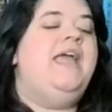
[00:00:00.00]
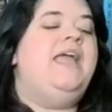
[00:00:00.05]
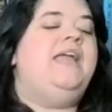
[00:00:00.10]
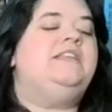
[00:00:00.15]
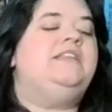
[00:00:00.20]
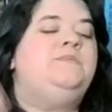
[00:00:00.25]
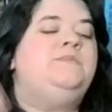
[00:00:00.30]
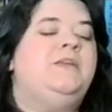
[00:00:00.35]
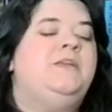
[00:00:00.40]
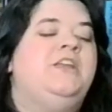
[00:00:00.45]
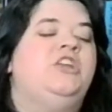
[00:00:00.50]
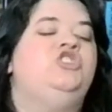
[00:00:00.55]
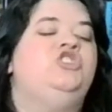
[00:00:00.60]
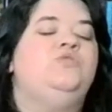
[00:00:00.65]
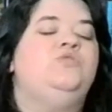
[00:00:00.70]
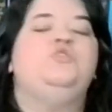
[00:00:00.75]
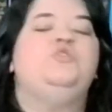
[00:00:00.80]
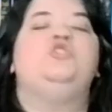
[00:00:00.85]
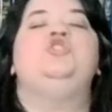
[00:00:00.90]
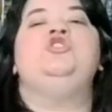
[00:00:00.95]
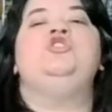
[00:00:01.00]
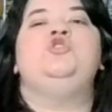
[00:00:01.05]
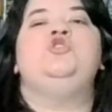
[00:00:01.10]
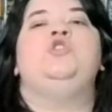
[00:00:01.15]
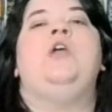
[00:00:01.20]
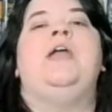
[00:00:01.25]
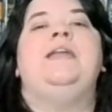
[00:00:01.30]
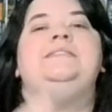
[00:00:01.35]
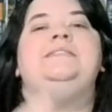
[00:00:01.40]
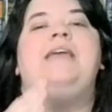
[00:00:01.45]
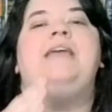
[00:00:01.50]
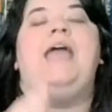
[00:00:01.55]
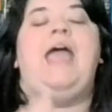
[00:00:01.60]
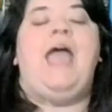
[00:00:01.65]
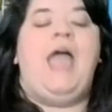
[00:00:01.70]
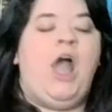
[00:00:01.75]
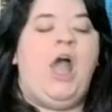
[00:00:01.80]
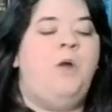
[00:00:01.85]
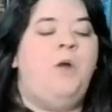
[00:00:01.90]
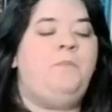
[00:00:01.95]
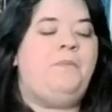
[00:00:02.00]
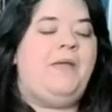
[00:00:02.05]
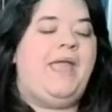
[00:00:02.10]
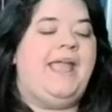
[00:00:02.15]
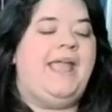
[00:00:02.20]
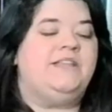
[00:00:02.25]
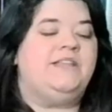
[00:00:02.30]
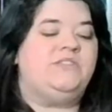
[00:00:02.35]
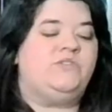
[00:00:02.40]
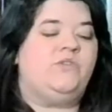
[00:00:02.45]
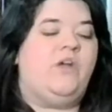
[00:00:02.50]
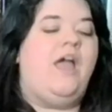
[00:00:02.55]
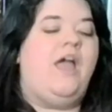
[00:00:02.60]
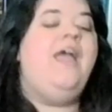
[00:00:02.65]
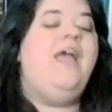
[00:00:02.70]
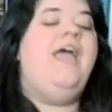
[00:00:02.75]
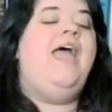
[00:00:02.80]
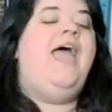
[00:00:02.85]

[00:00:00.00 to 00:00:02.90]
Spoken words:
is because she was just trying to help Aezra